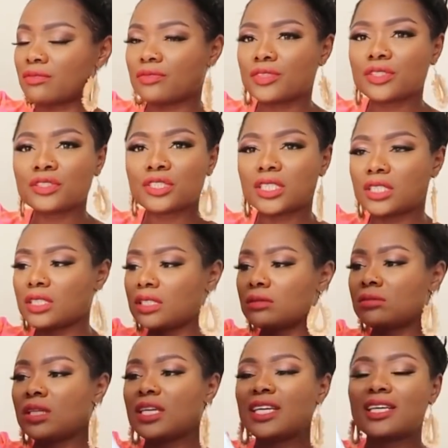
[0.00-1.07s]
feel
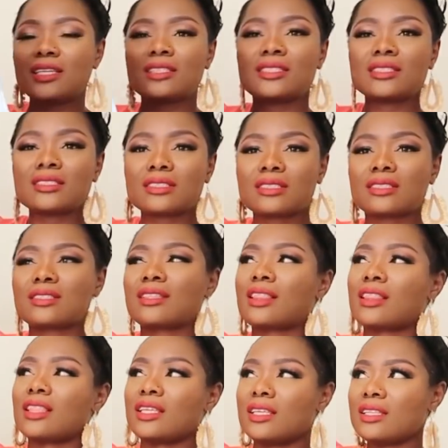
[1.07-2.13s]
cheap. It's just
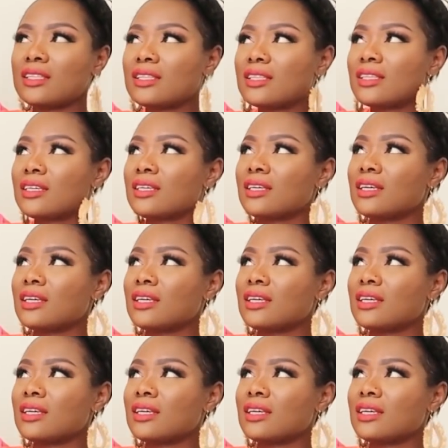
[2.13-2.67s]
thin.